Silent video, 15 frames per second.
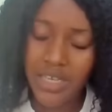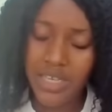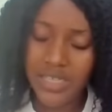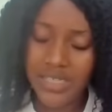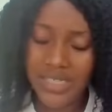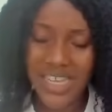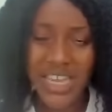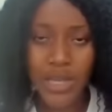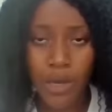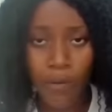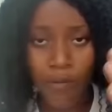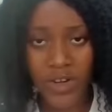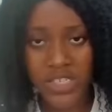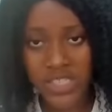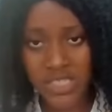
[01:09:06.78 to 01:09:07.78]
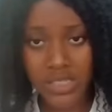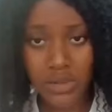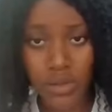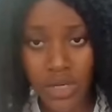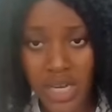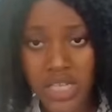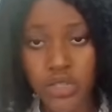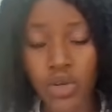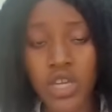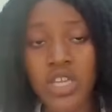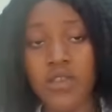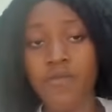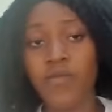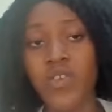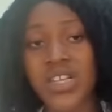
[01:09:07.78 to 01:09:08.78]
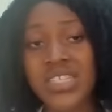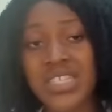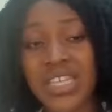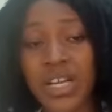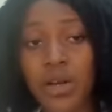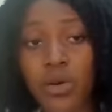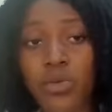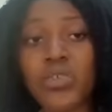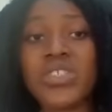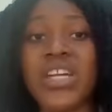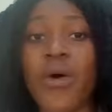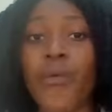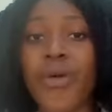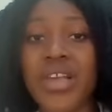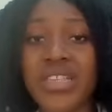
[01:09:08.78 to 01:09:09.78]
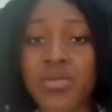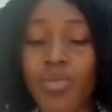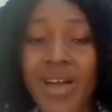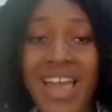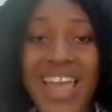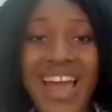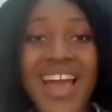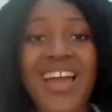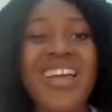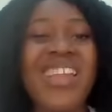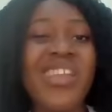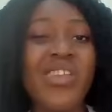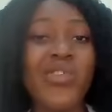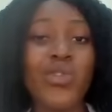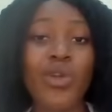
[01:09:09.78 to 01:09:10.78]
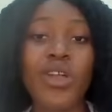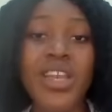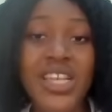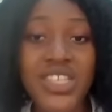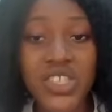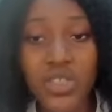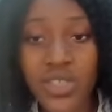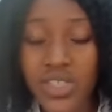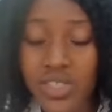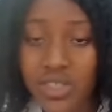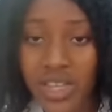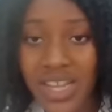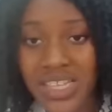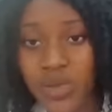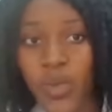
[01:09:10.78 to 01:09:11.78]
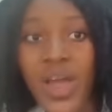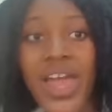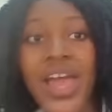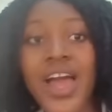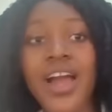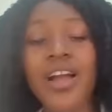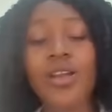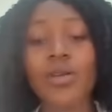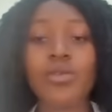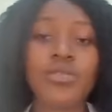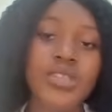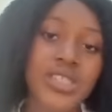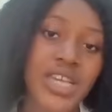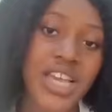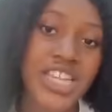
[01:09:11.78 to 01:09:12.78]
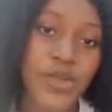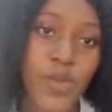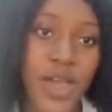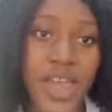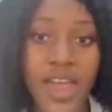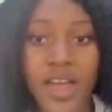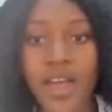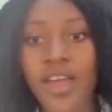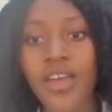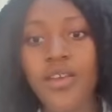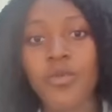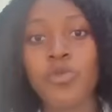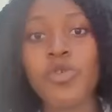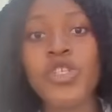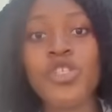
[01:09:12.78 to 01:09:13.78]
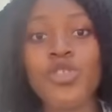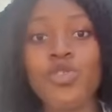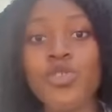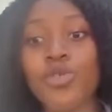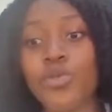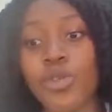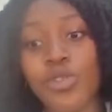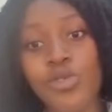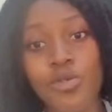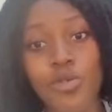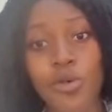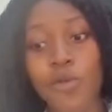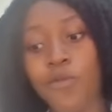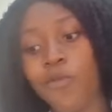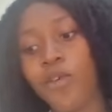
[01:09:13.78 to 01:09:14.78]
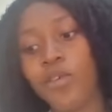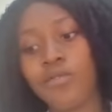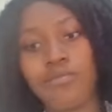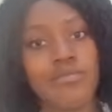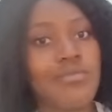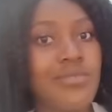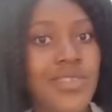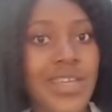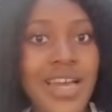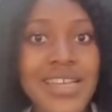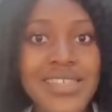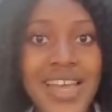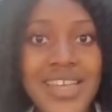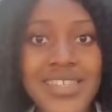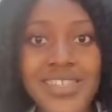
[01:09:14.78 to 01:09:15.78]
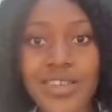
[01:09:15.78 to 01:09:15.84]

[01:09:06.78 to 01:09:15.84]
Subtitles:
or you invest in clothes that will expire. Knowledge doesn't expire, clothes expire. Which do you want to go for? The answer is